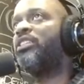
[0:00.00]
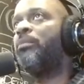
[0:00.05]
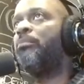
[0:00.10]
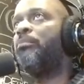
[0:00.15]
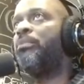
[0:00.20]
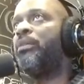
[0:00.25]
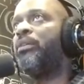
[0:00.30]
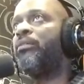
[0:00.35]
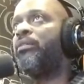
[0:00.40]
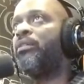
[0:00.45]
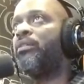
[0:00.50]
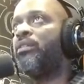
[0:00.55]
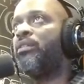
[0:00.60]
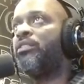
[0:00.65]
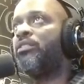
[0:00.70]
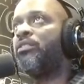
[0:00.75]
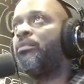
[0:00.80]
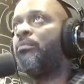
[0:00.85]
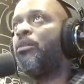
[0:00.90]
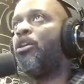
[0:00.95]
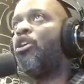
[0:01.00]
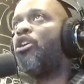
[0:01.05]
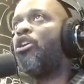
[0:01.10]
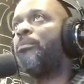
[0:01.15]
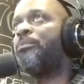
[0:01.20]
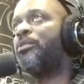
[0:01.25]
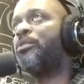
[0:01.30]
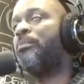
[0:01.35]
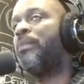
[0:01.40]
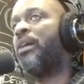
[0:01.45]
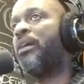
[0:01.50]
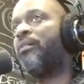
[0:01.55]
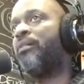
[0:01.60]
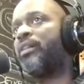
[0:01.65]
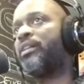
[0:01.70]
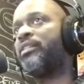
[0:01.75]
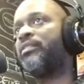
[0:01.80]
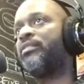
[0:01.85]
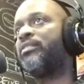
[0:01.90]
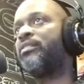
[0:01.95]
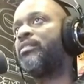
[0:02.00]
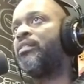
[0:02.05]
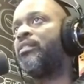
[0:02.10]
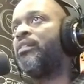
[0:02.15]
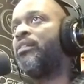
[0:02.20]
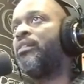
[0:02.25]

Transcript: imperialism harms Americans.